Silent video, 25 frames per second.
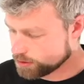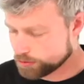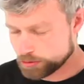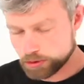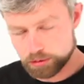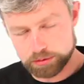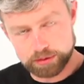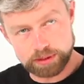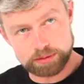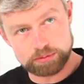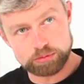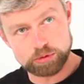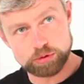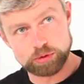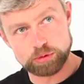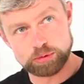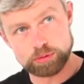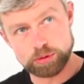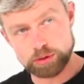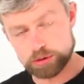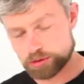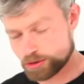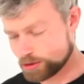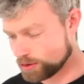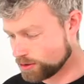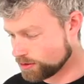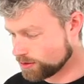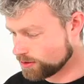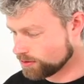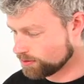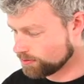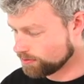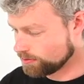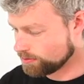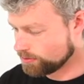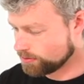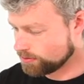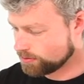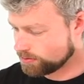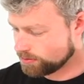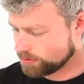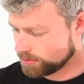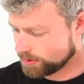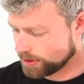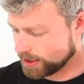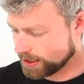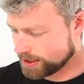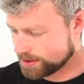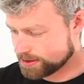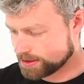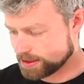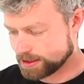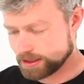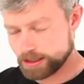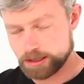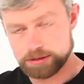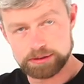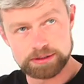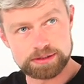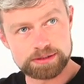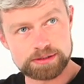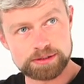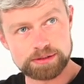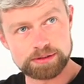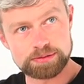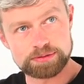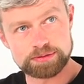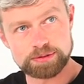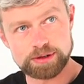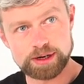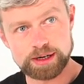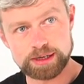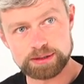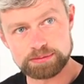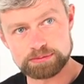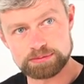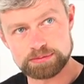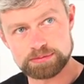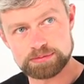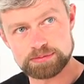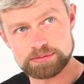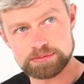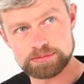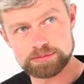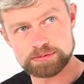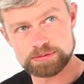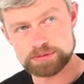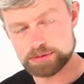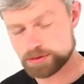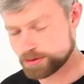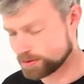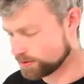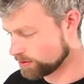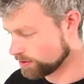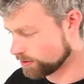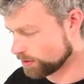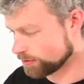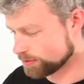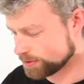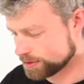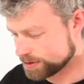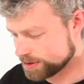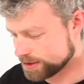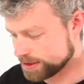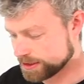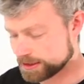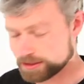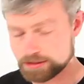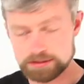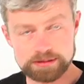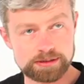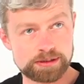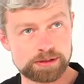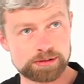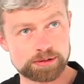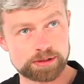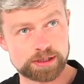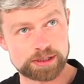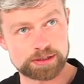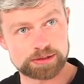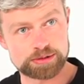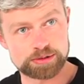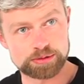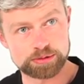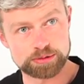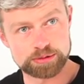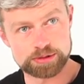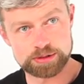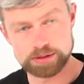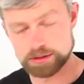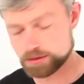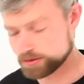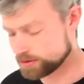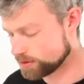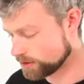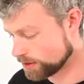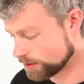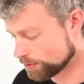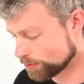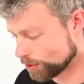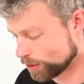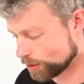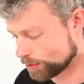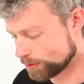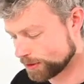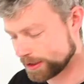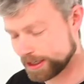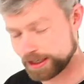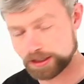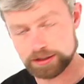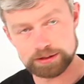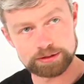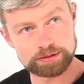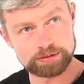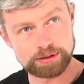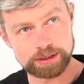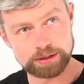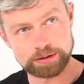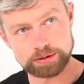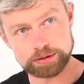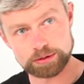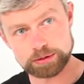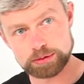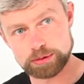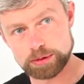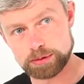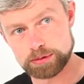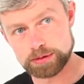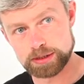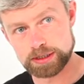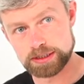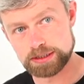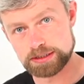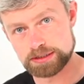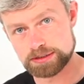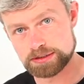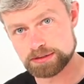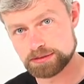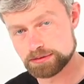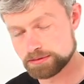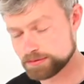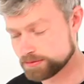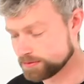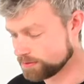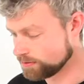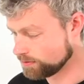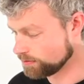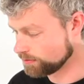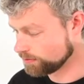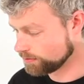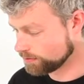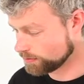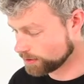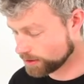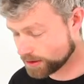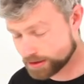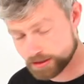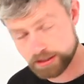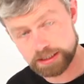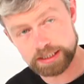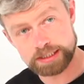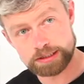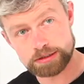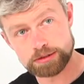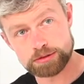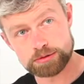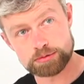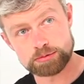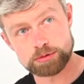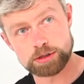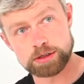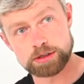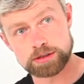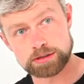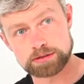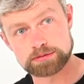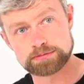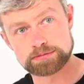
will need more washers as they go into the frame, so obviously it'll get shorter and you might run out of thread on the quick release, but it does work.